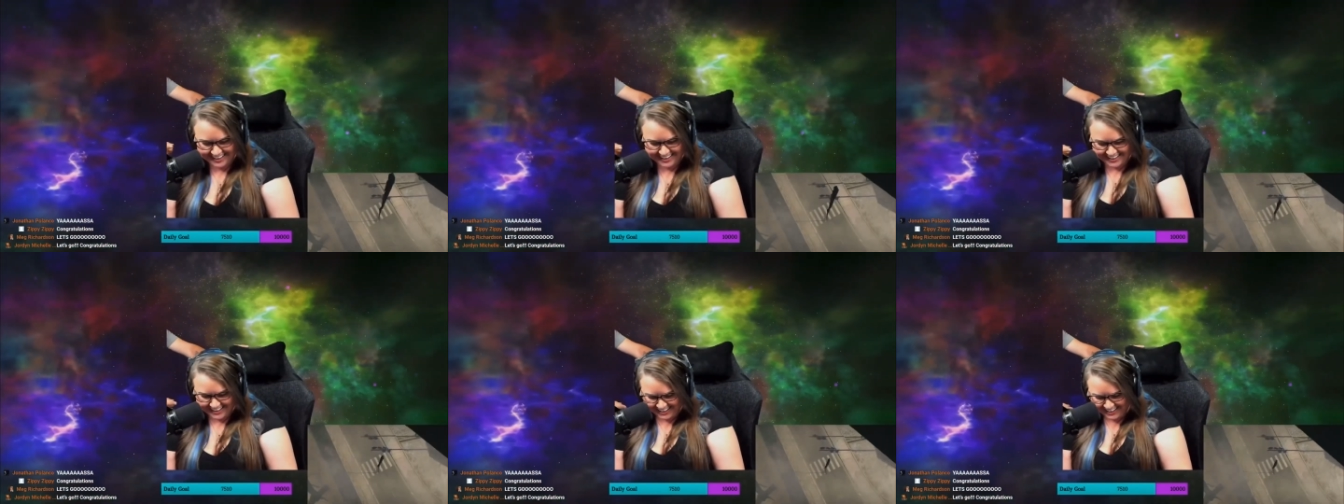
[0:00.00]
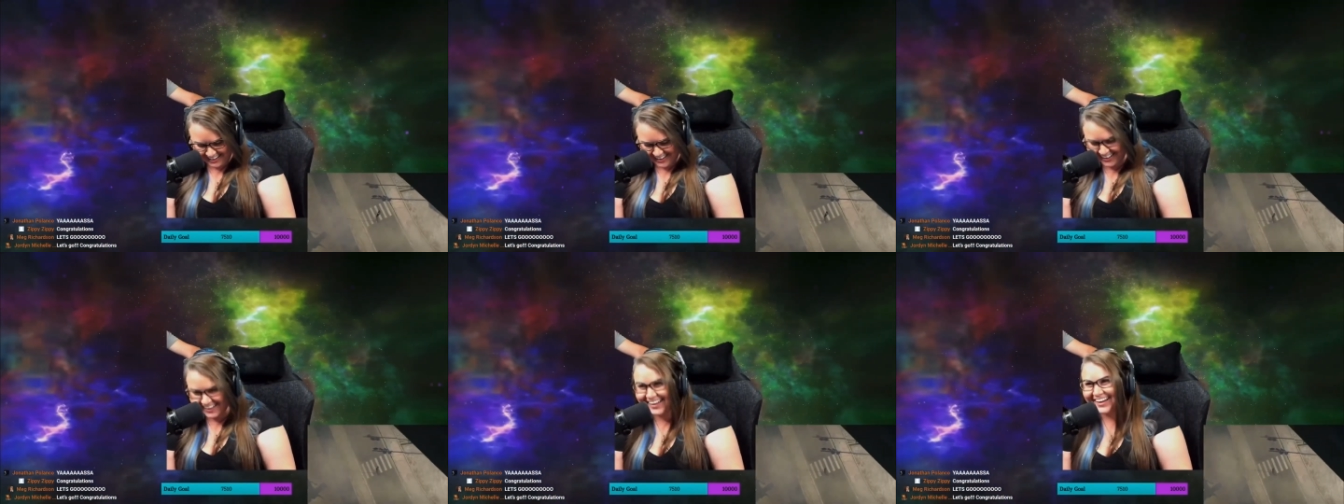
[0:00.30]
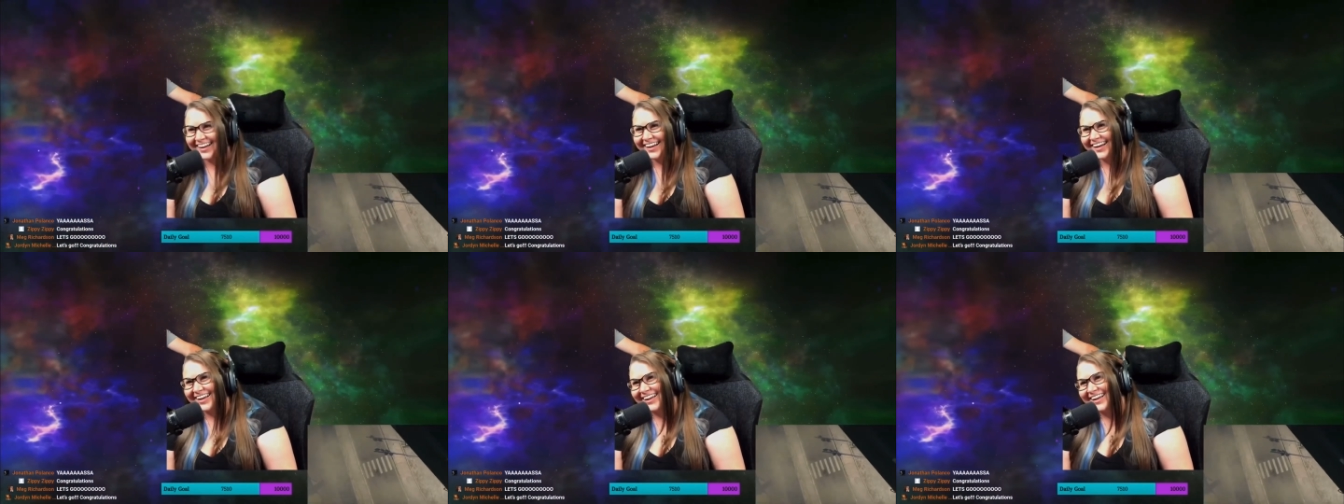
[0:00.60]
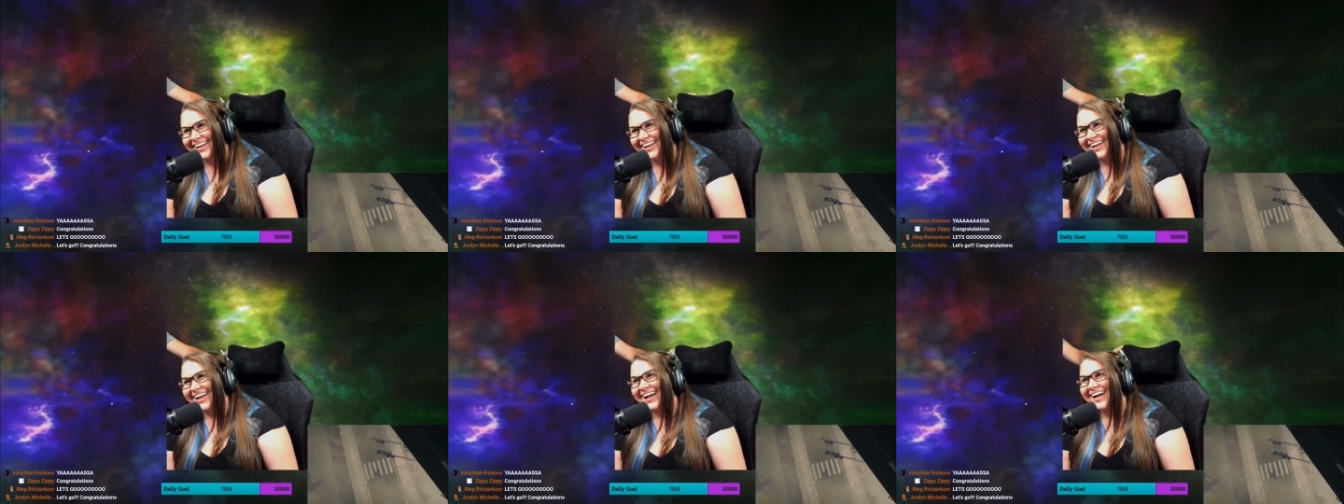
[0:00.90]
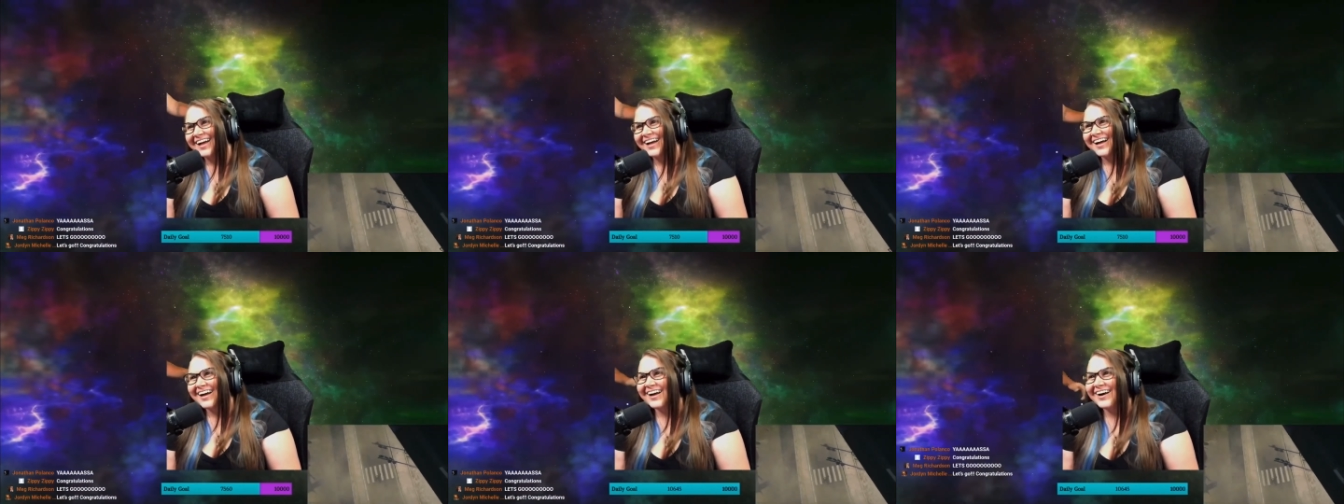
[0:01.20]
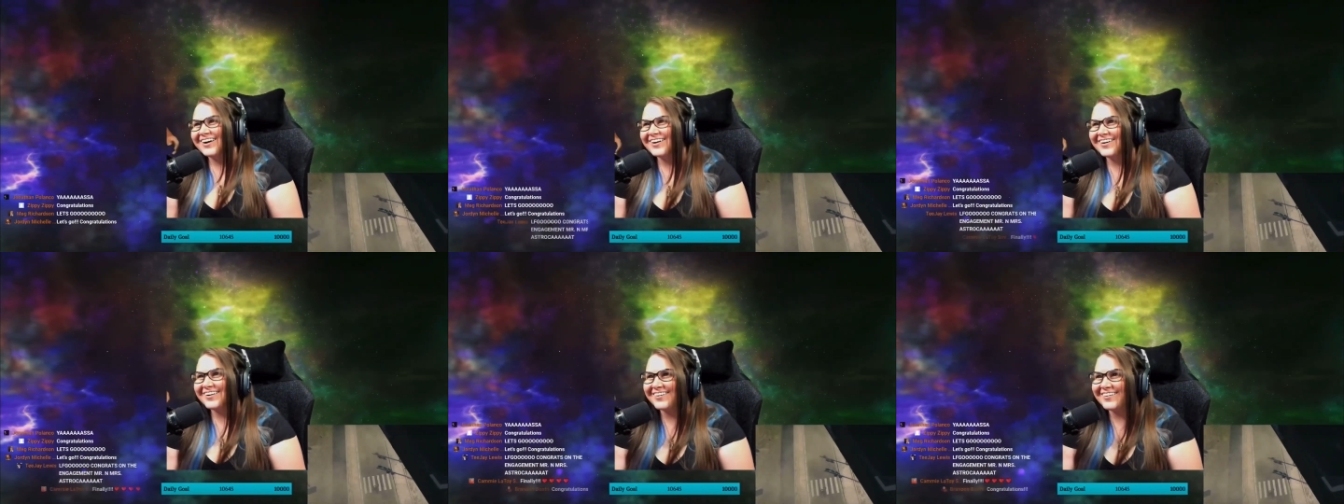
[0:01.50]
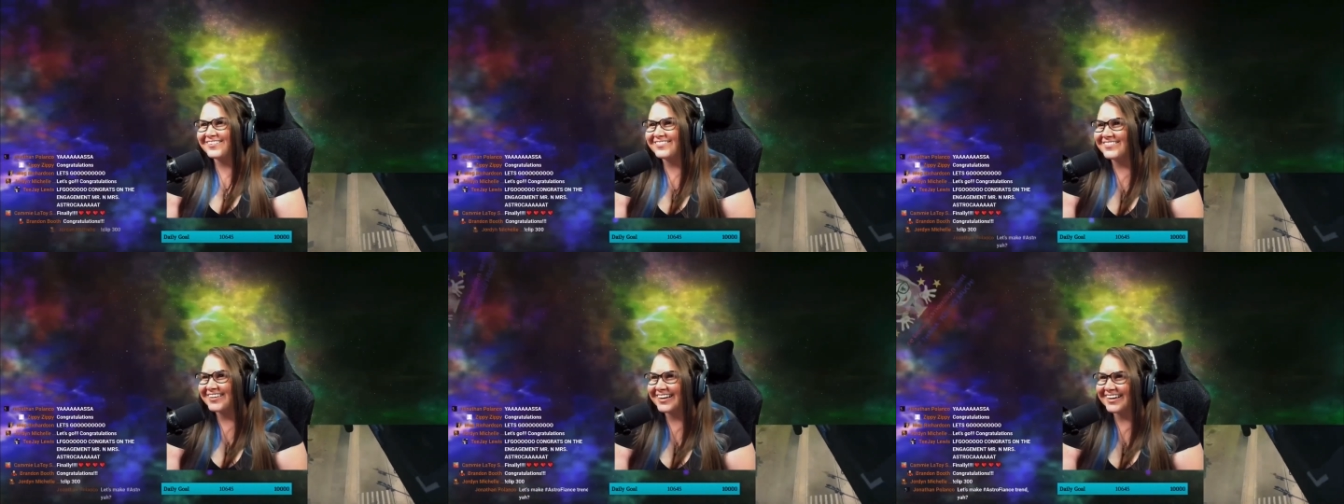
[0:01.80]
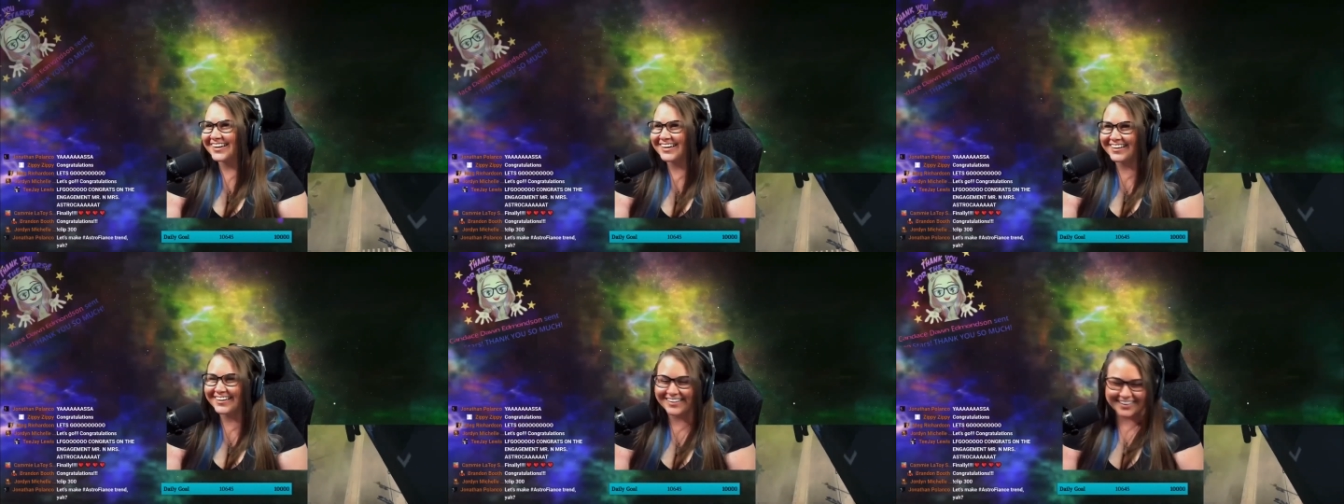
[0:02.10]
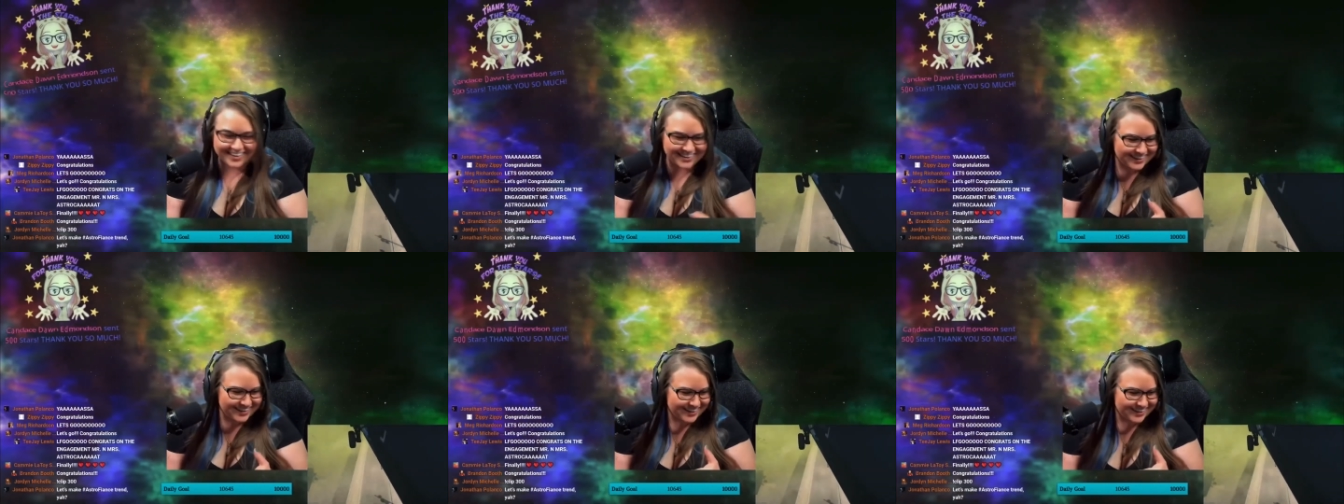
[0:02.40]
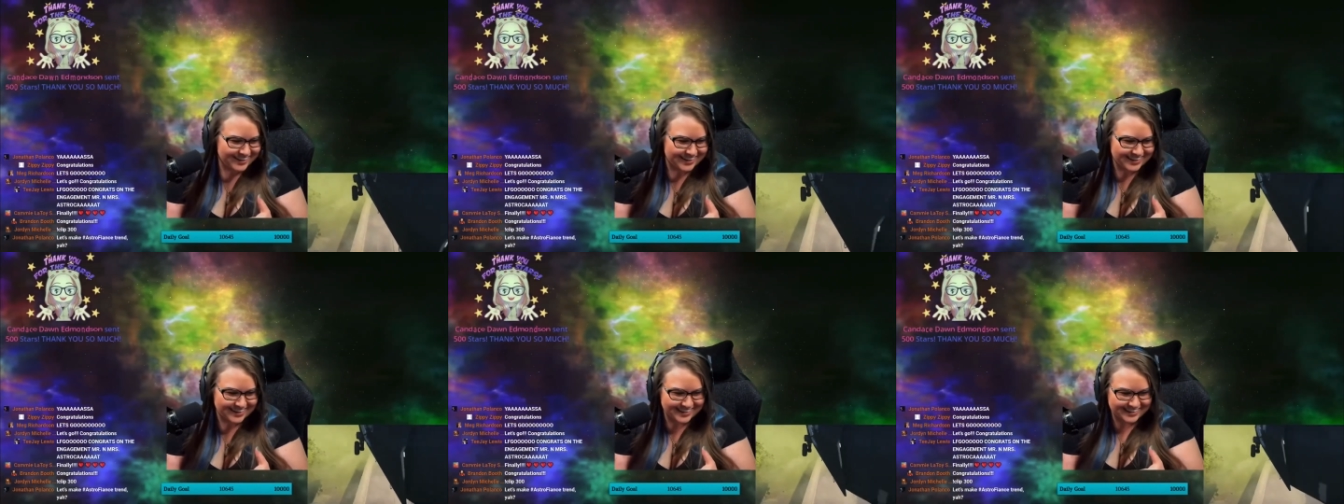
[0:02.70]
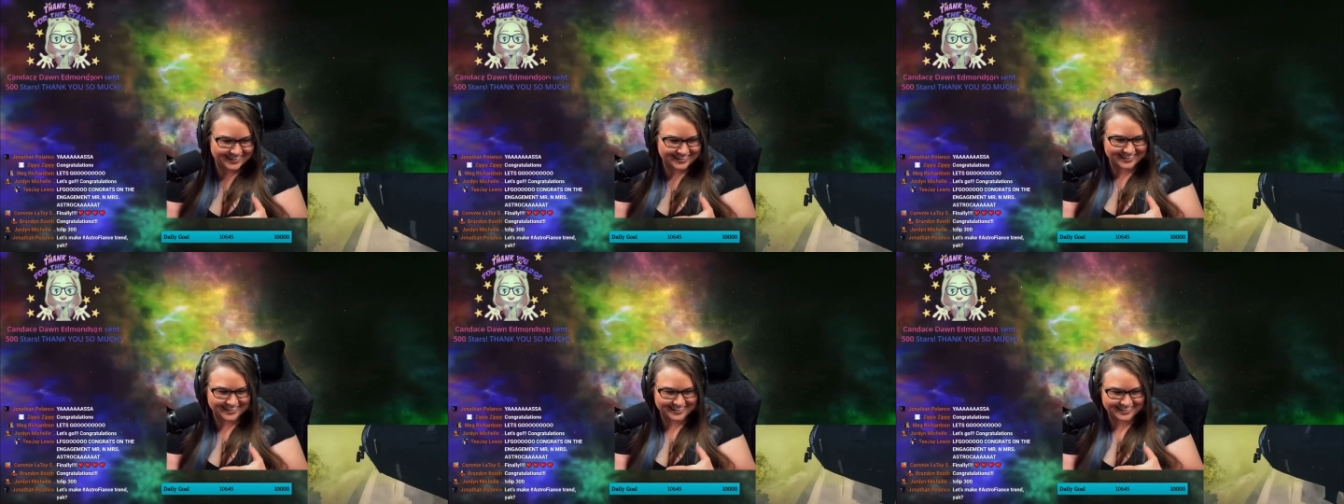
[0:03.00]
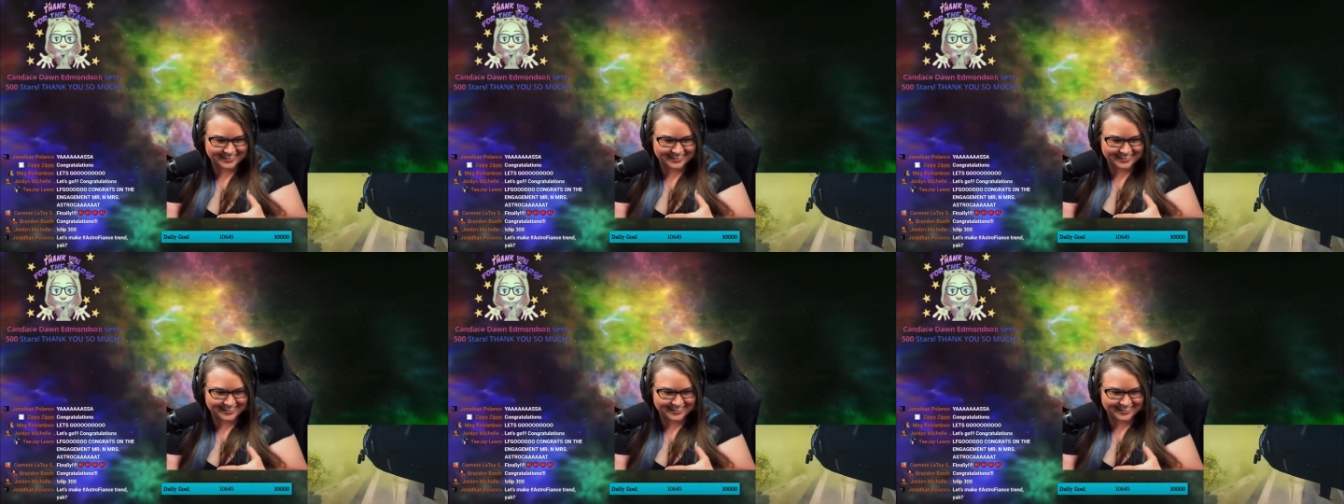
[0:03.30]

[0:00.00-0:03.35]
Thank you so much. Oh my god.